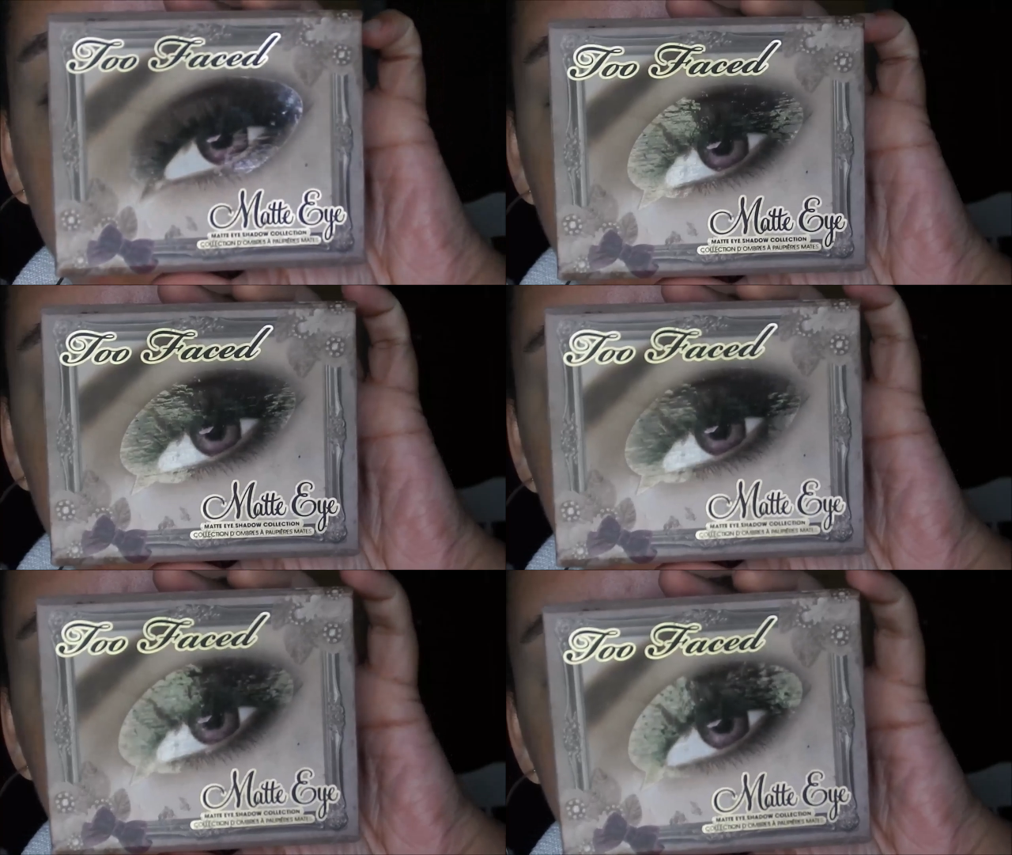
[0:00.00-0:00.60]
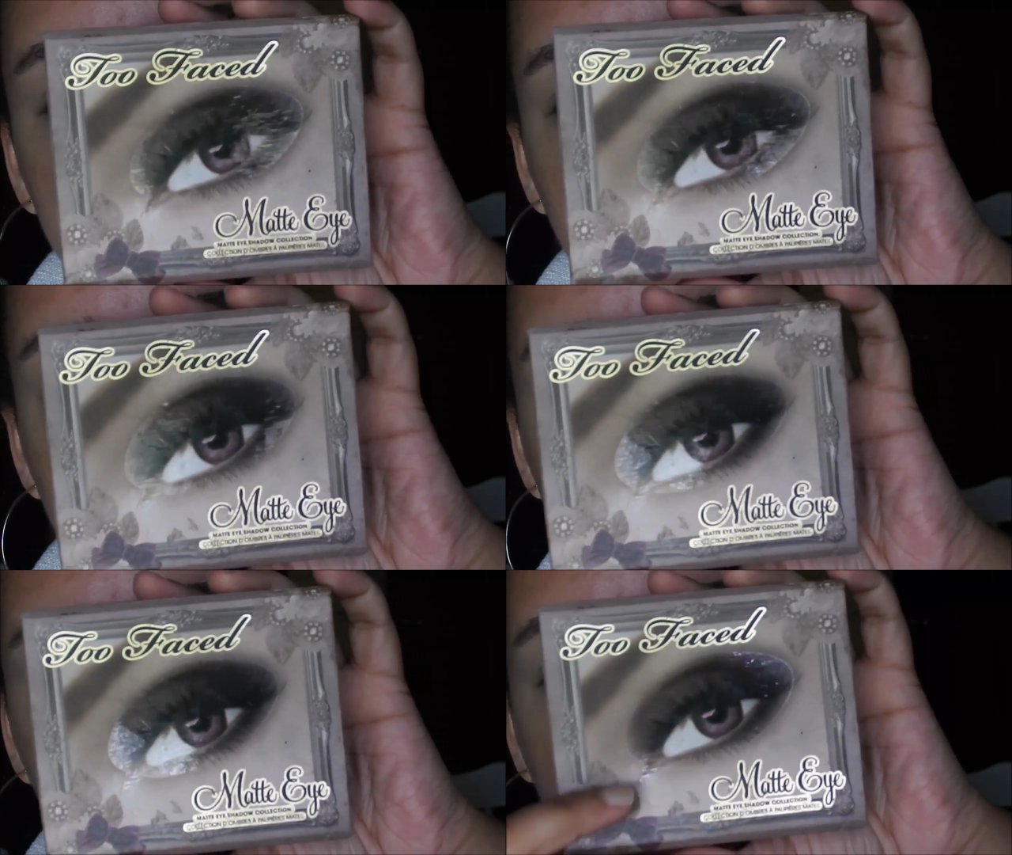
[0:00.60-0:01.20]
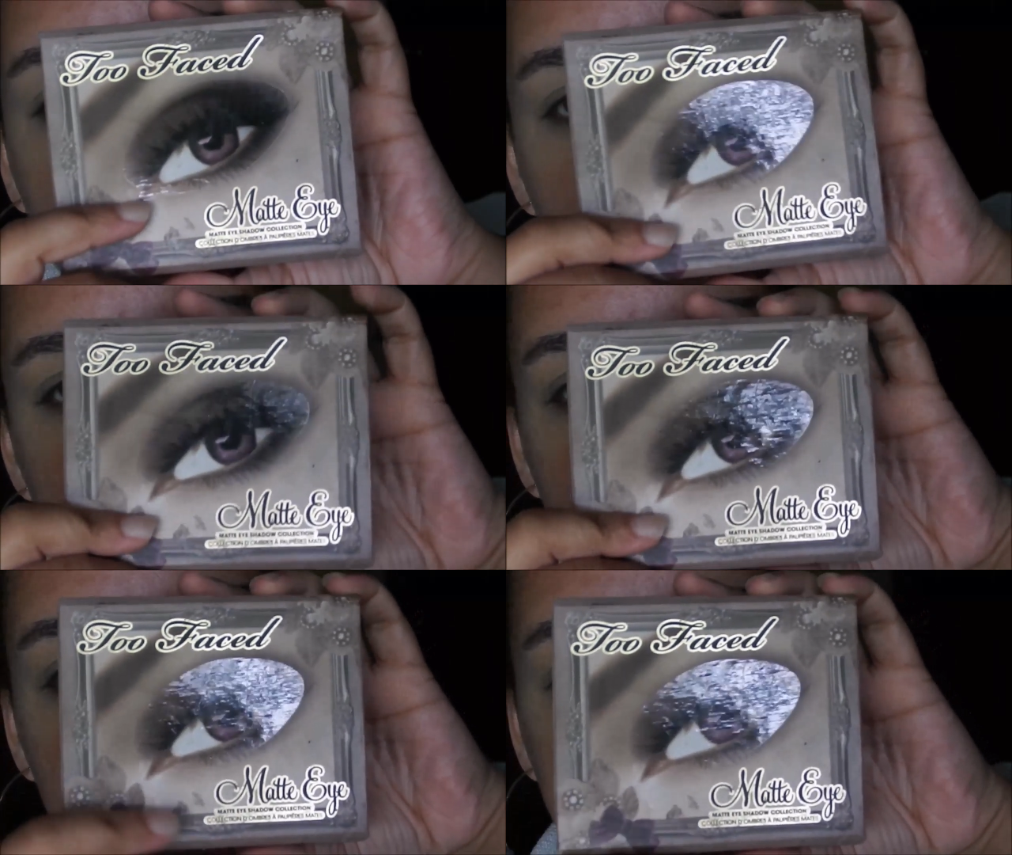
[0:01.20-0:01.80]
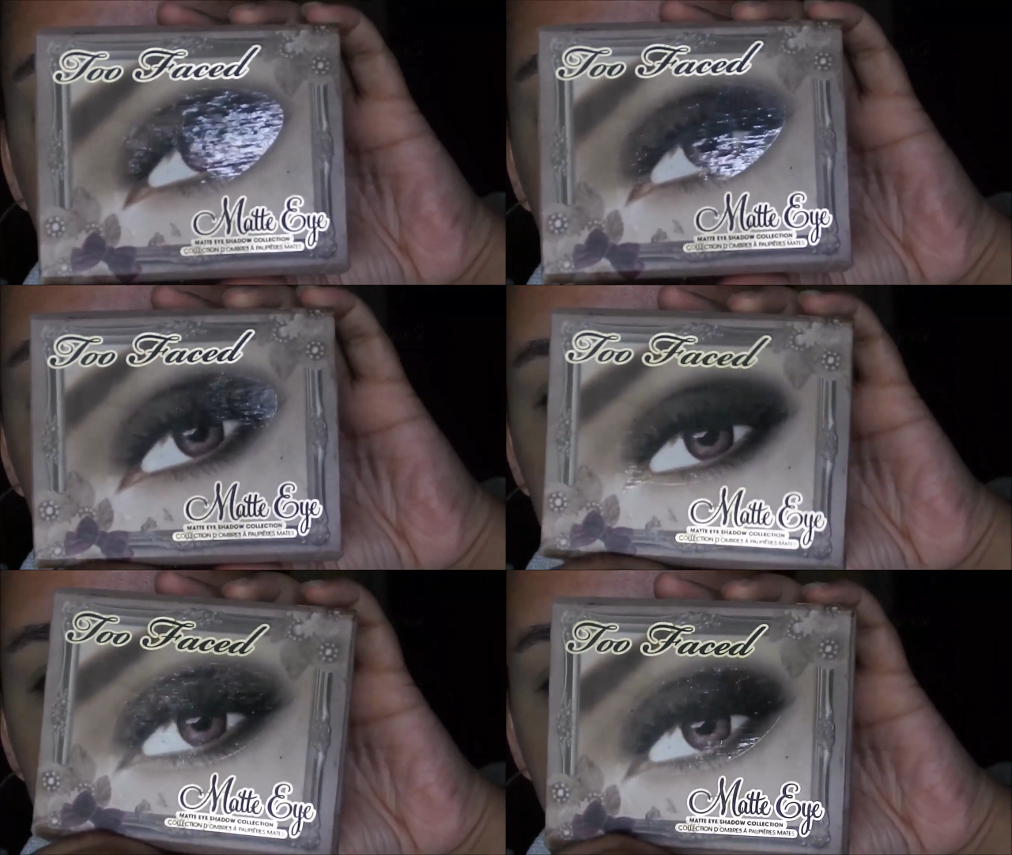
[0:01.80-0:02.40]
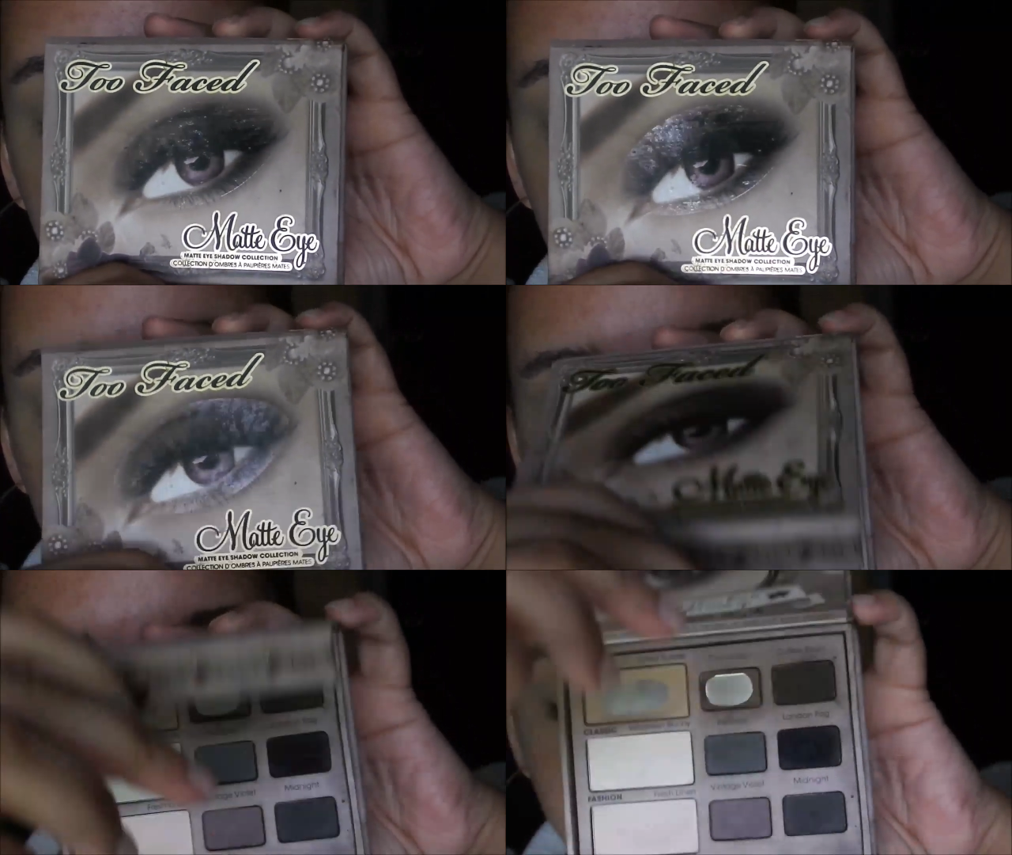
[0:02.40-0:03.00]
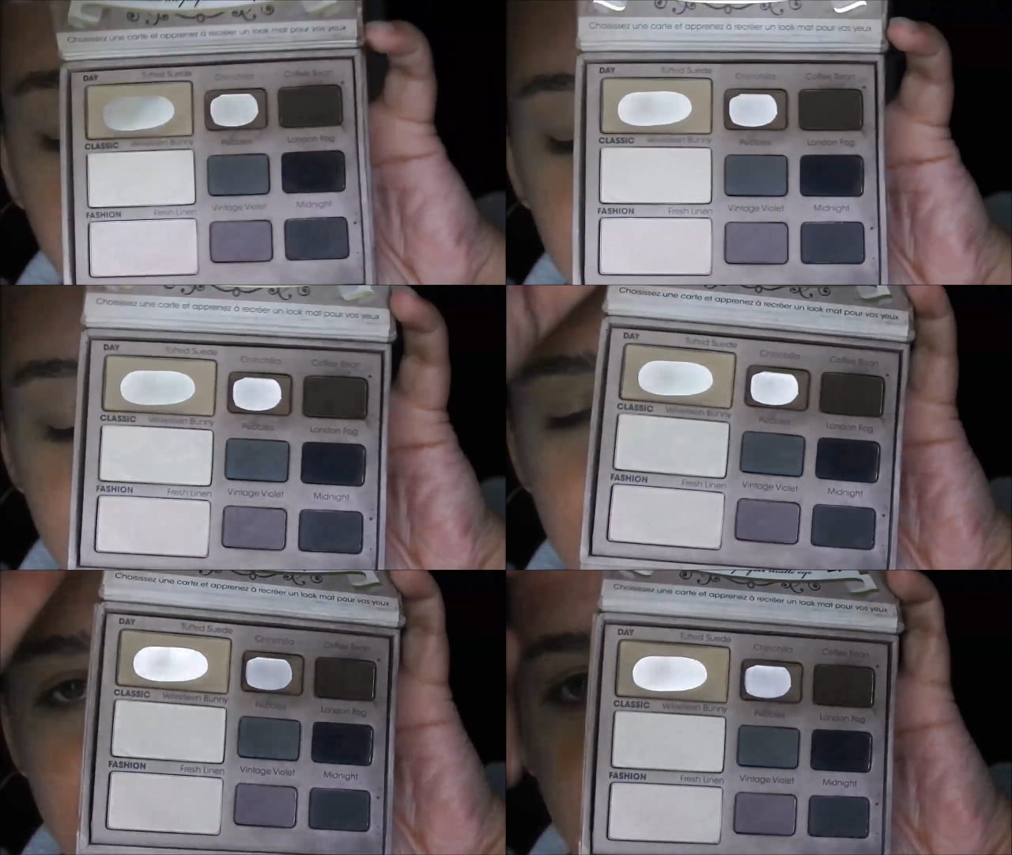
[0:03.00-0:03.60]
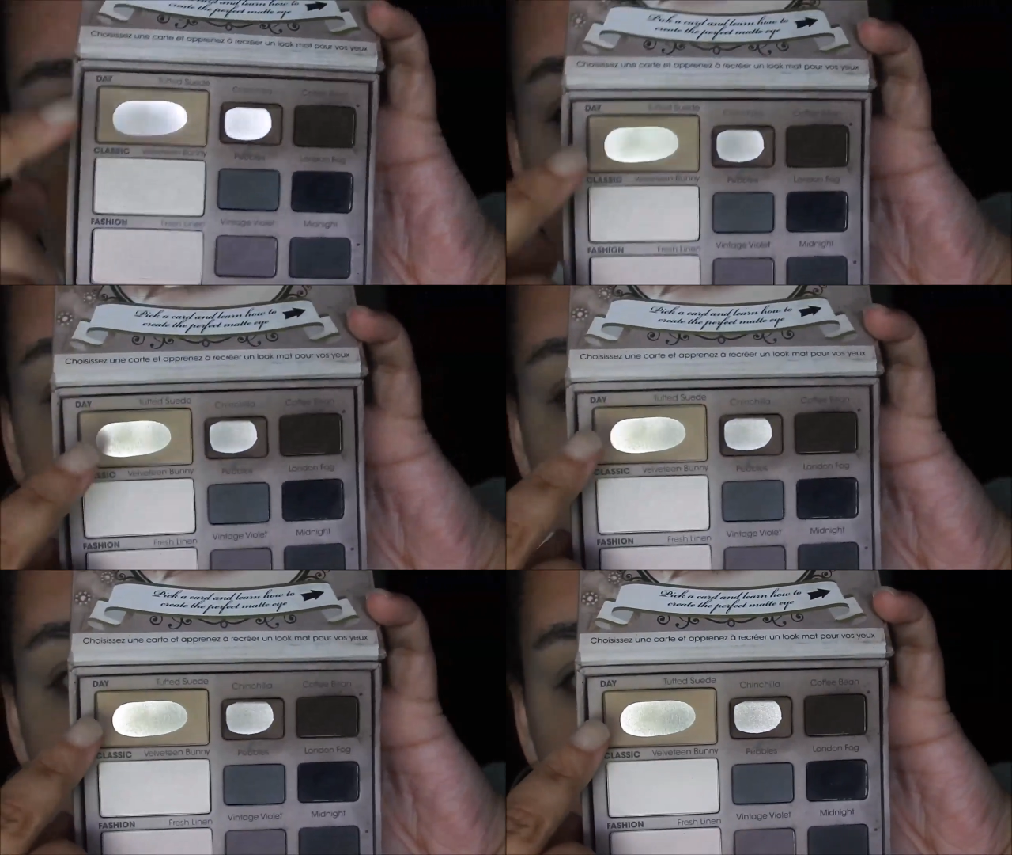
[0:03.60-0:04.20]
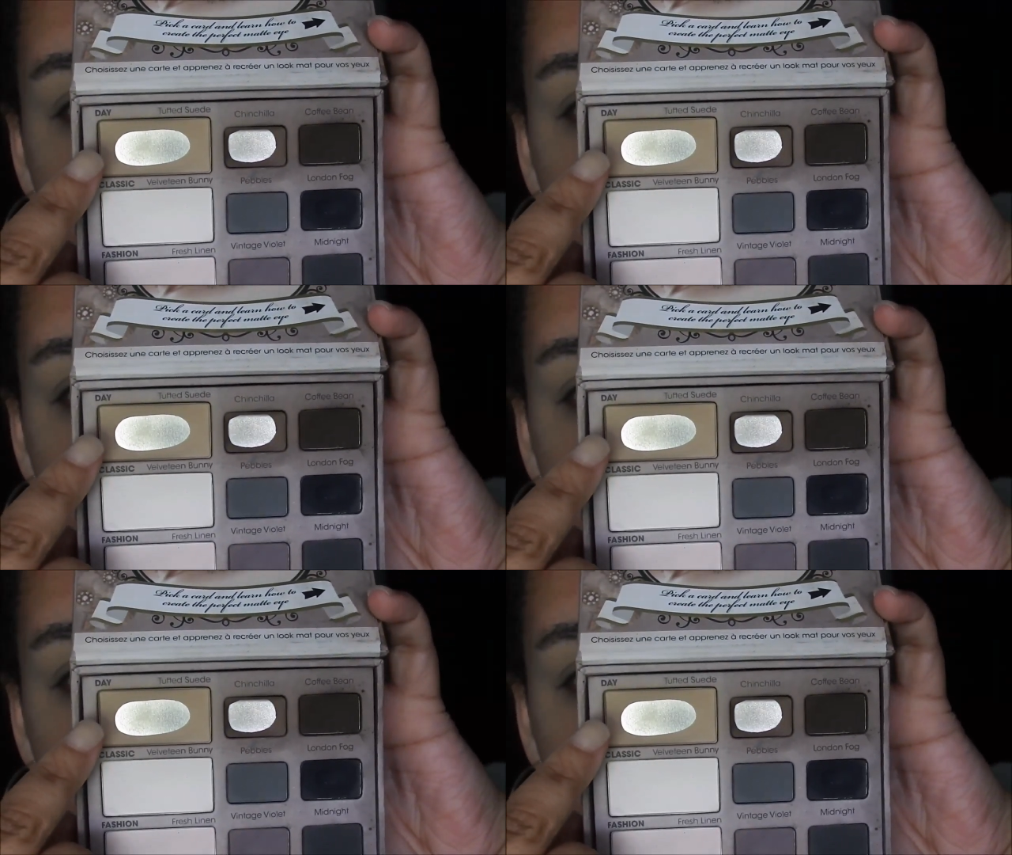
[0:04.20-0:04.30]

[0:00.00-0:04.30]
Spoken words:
(no speaker visible)